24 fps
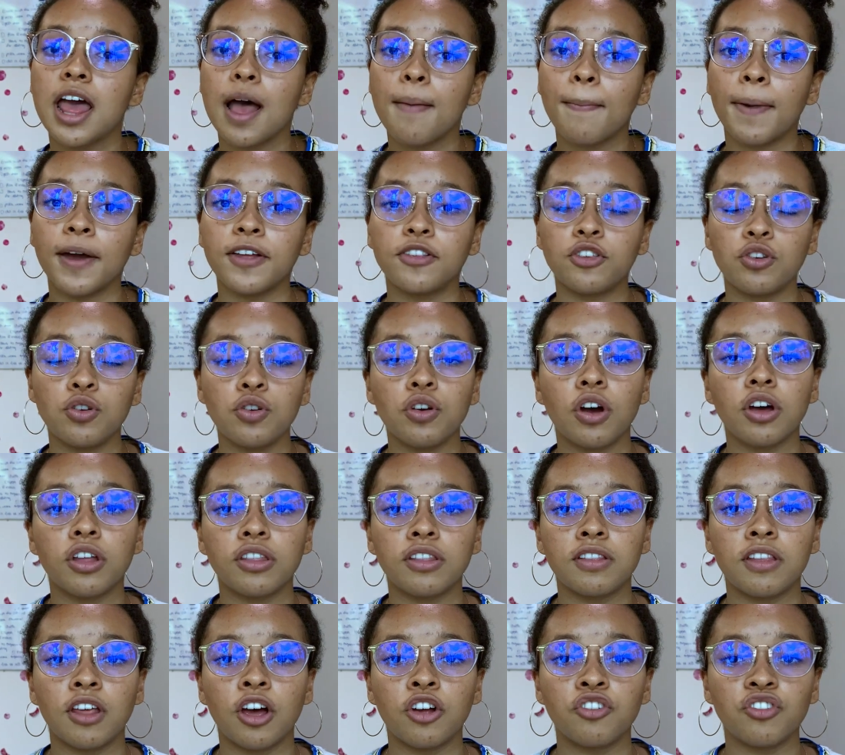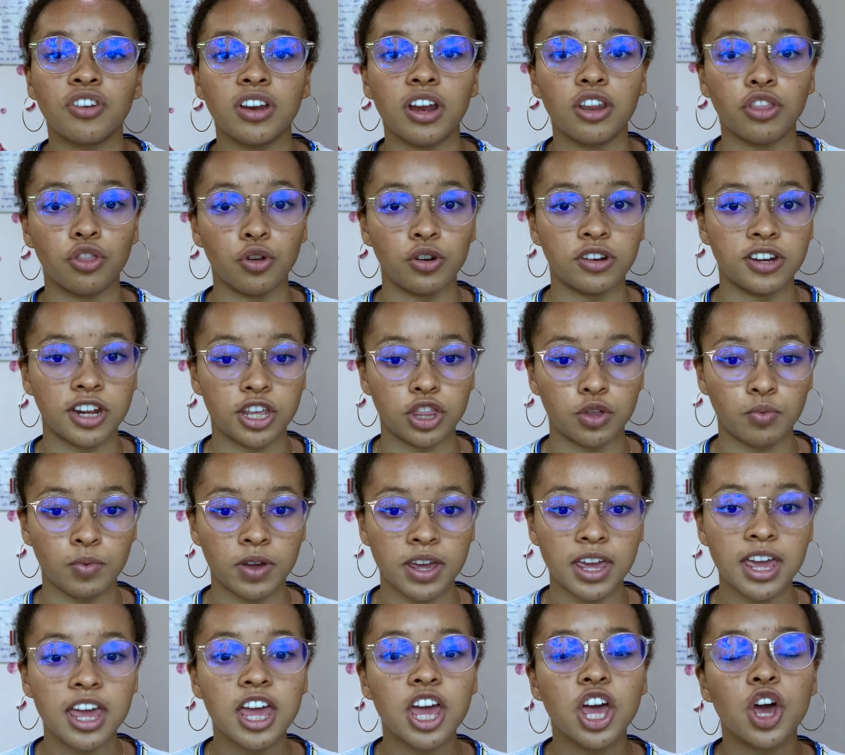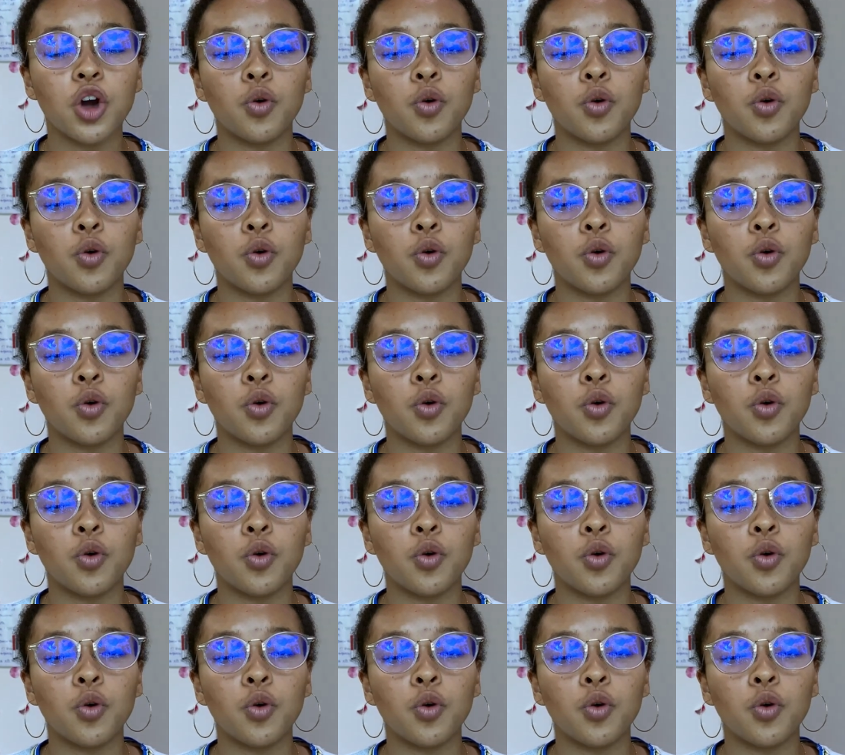by 233,